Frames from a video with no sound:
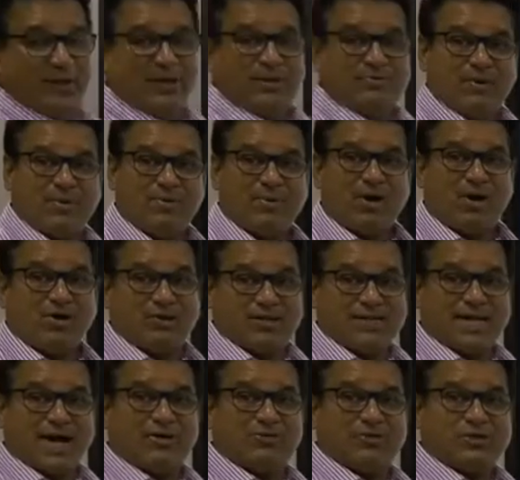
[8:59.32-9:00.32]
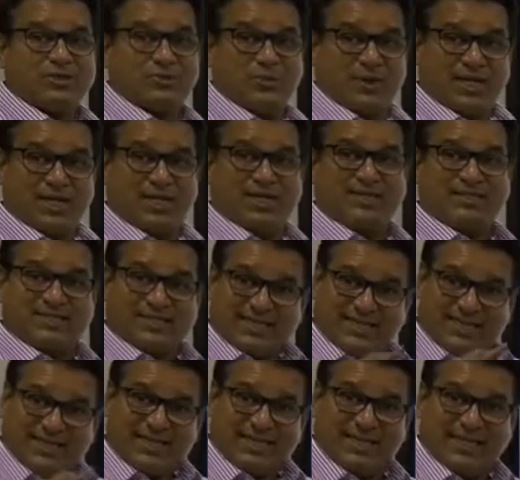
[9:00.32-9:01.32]
Remember all the nouns we learned
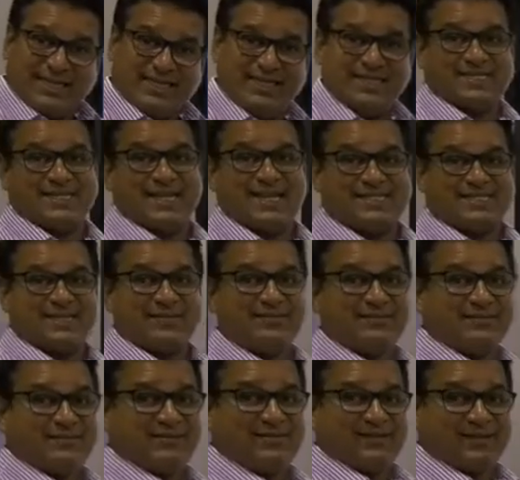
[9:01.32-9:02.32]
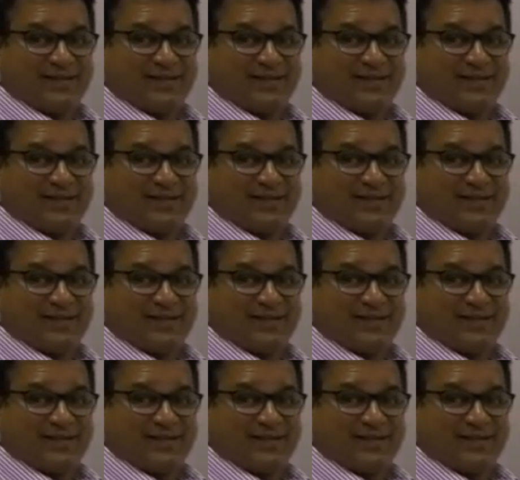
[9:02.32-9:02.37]
in this lesson?